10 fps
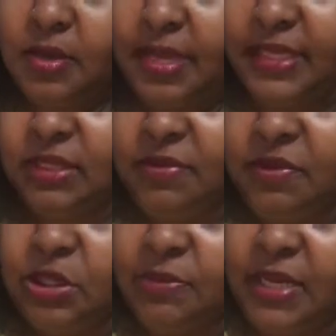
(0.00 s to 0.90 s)
Okay, some of
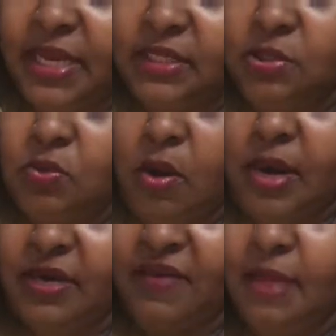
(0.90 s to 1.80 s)
you Geminis, you
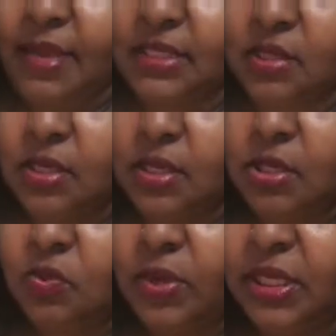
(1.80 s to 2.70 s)
are a divine masculine
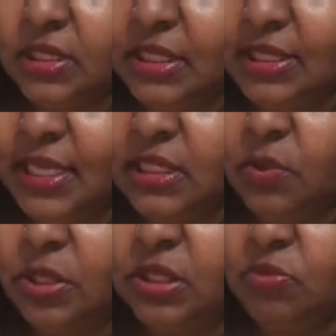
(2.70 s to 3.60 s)
and you wanted success. You
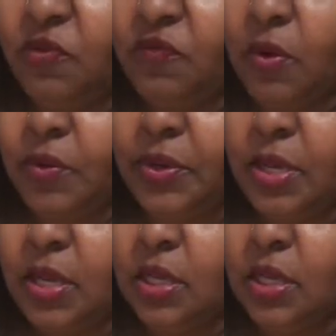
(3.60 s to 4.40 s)
wanted to move forward.